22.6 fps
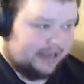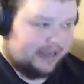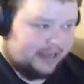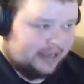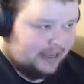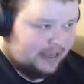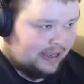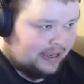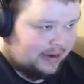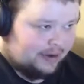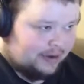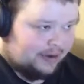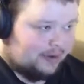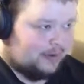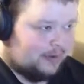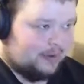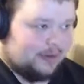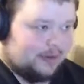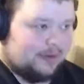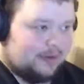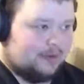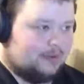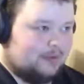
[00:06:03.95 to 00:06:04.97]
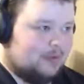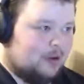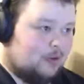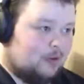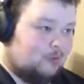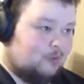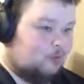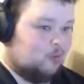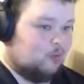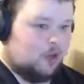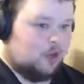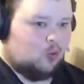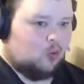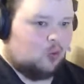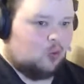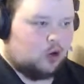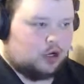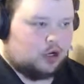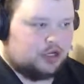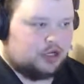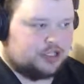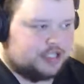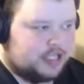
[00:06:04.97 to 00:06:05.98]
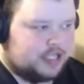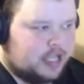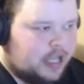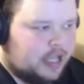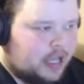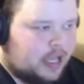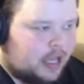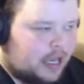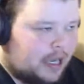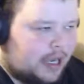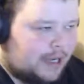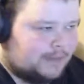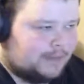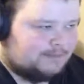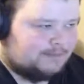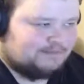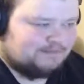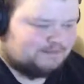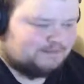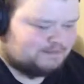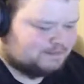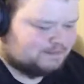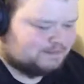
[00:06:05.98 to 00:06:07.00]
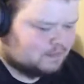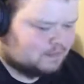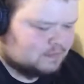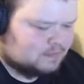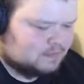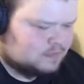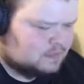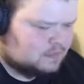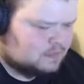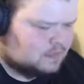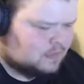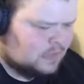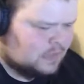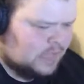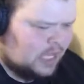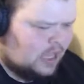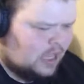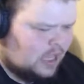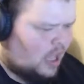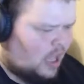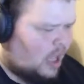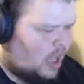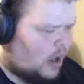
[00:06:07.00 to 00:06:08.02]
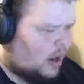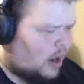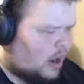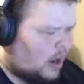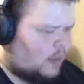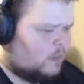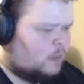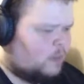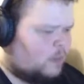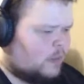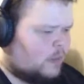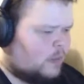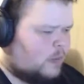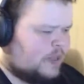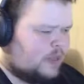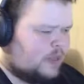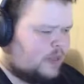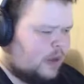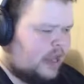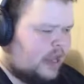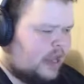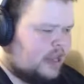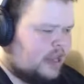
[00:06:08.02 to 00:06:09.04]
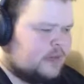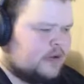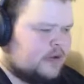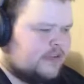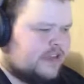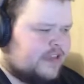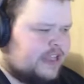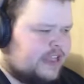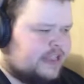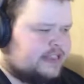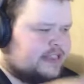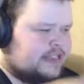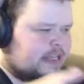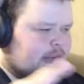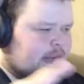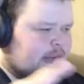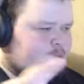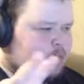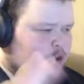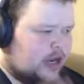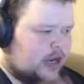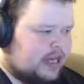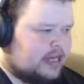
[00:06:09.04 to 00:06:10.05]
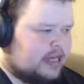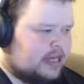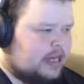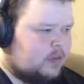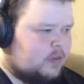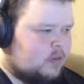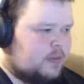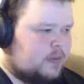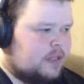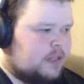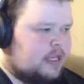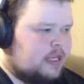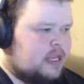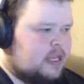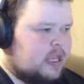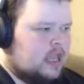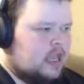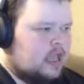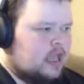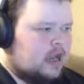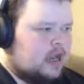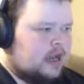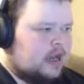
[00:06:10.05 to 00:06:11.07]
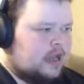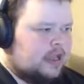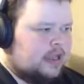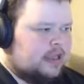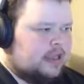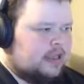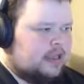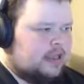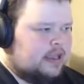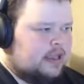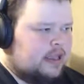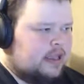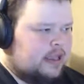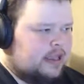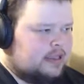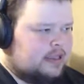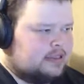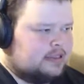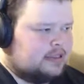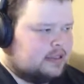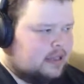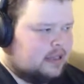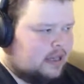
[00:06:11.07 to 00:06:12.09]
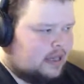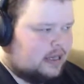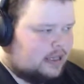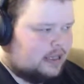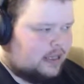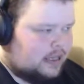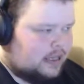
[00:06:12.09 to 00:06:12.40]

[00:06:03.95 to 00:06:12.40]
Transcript: or worse. But the plot of the movie is that a pregnant woman who is like